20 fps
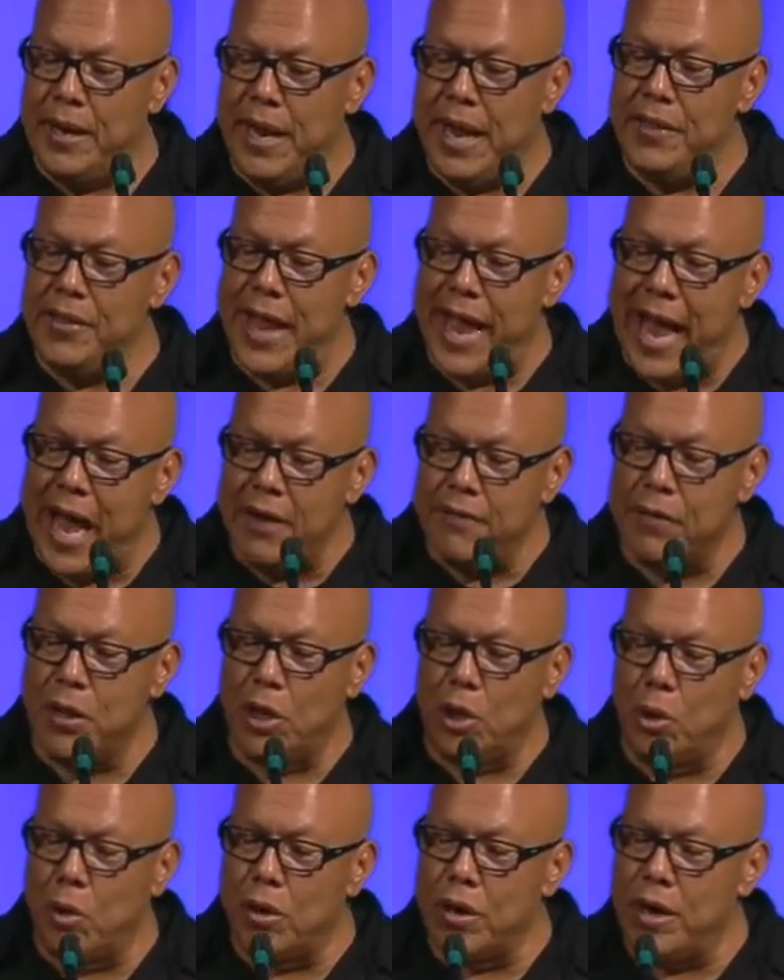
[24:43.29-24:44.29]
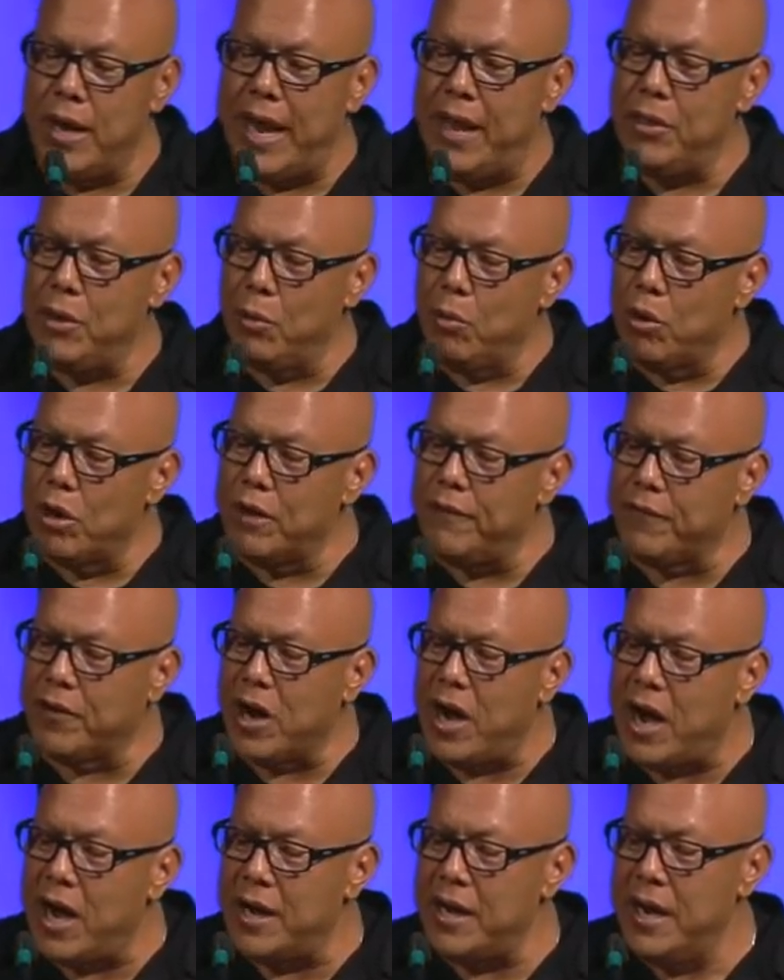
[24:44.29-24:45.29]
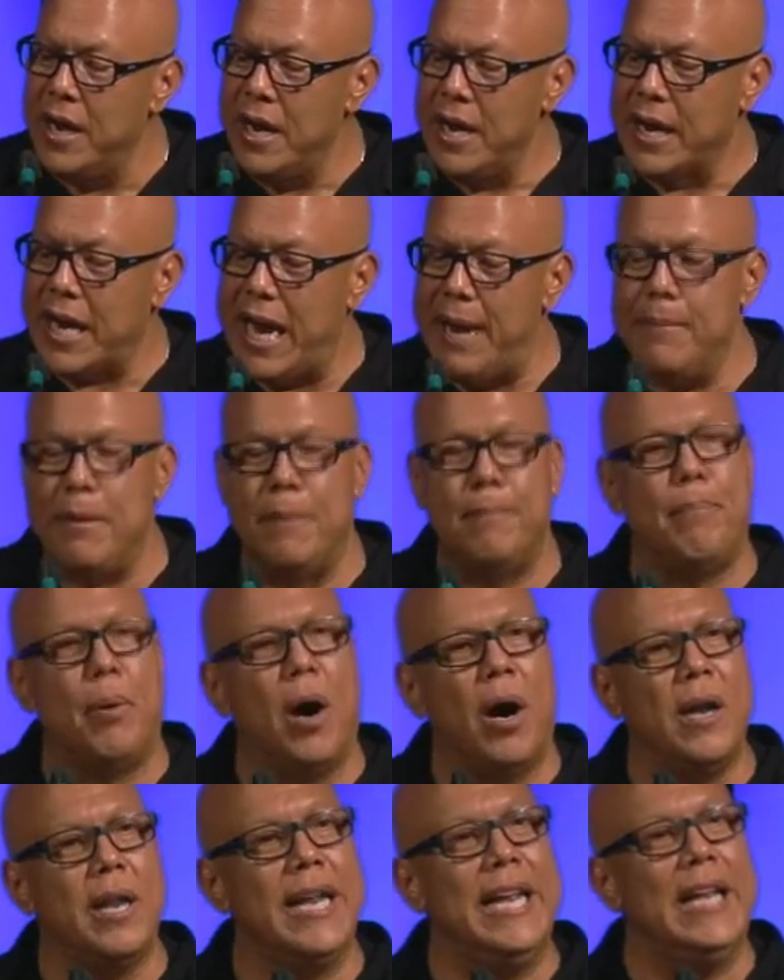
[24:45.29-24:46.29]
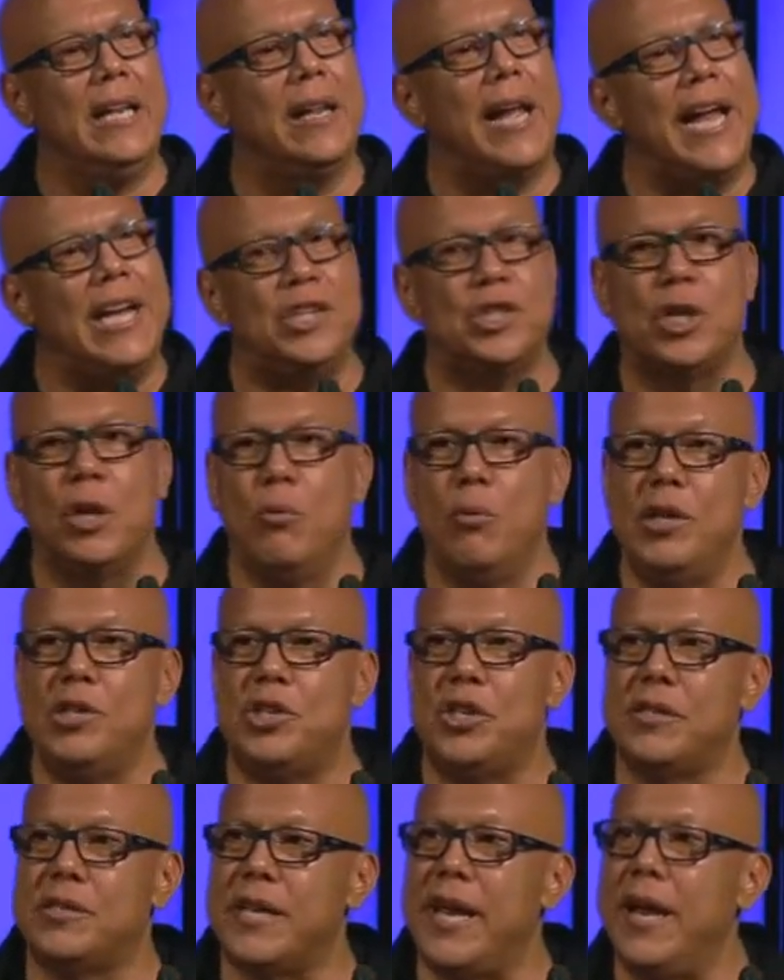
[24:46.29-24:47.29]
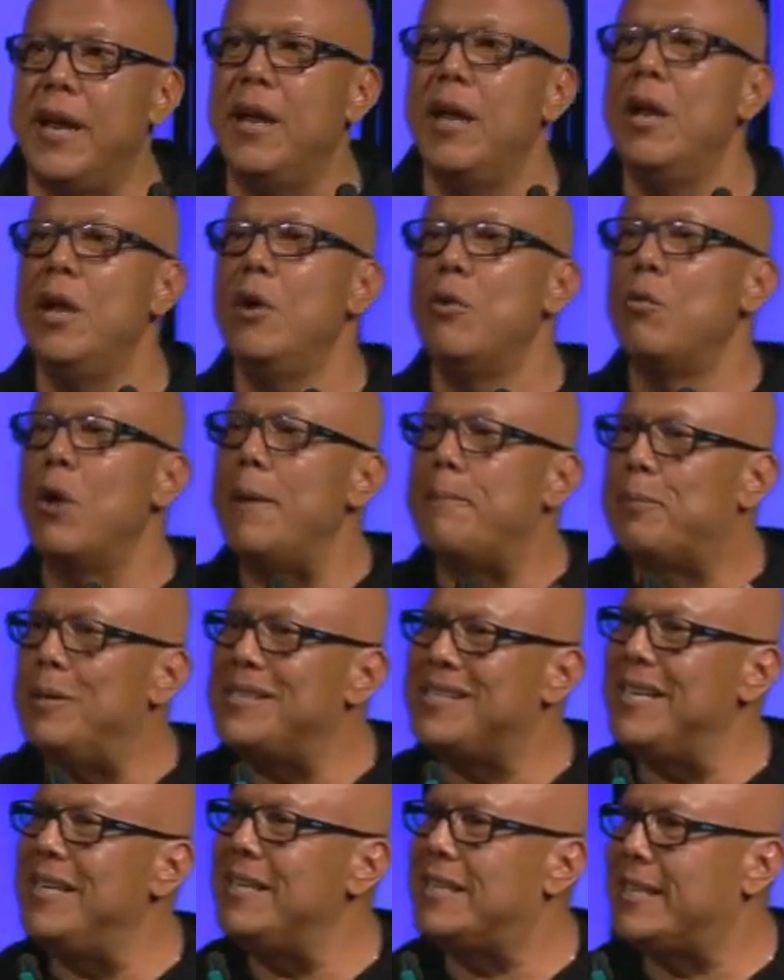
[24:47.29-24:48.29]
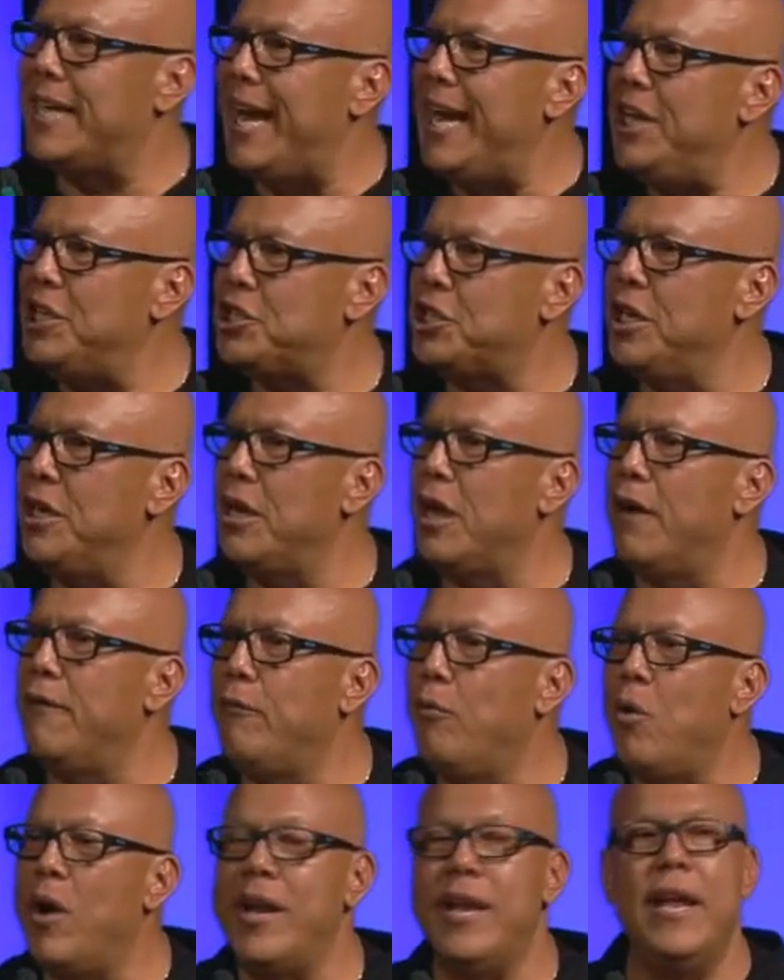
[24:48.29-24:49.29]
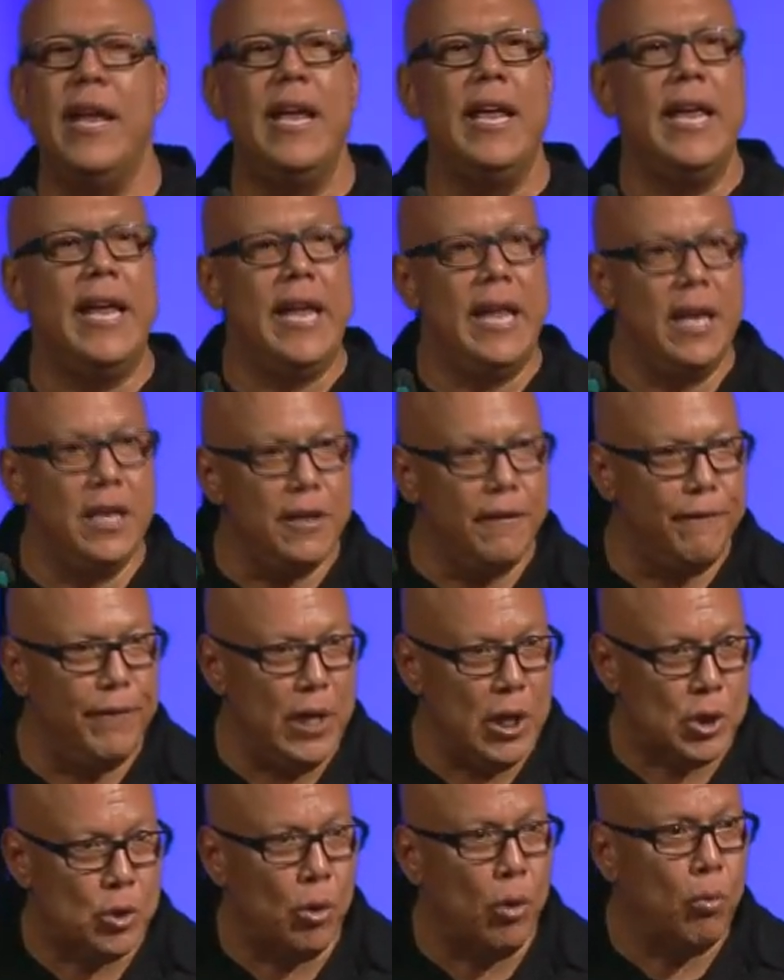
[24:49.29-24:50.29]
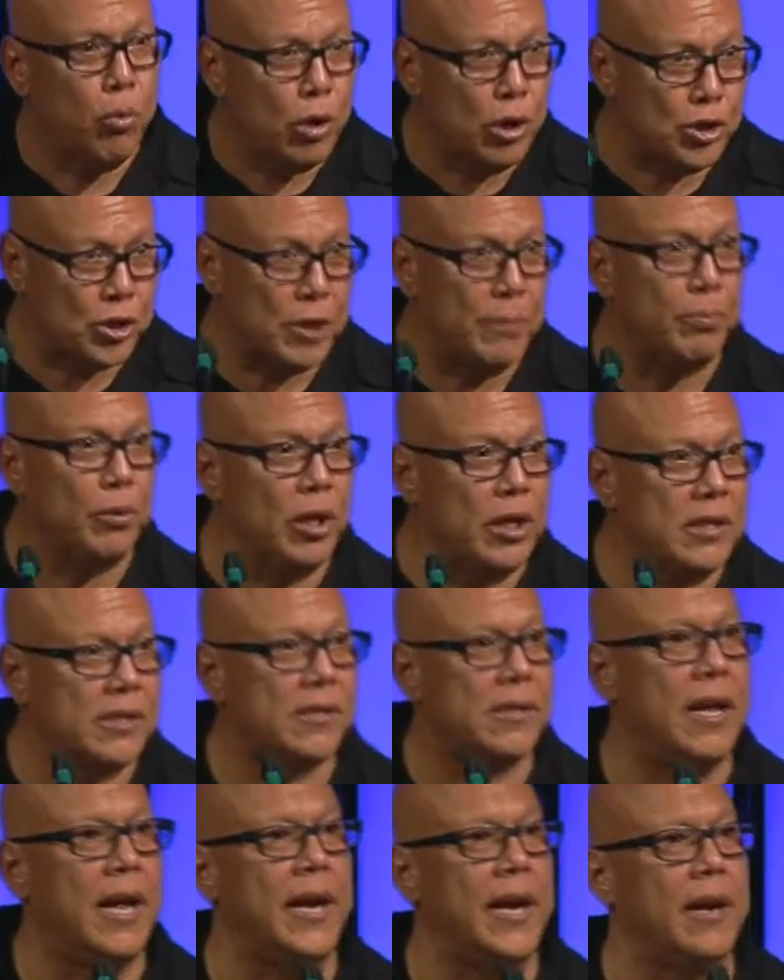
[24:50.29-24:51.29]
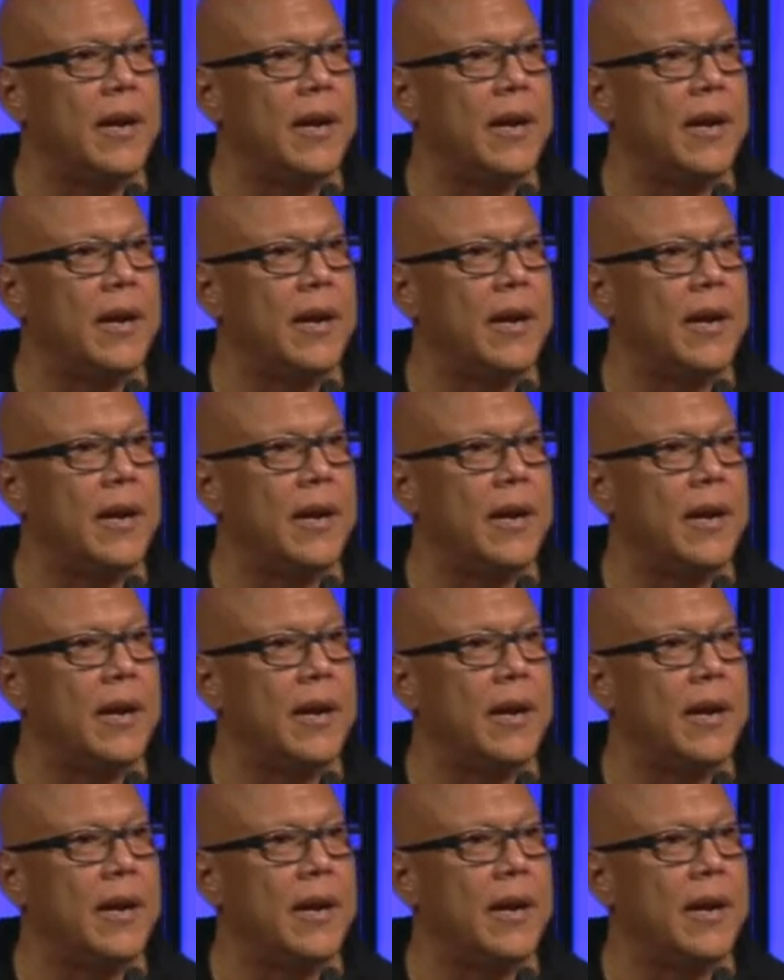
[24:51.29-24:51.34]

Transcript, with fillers: and the hand of the Lord and the word of God came upon Elisha, which is a representation of what individual worship looks like.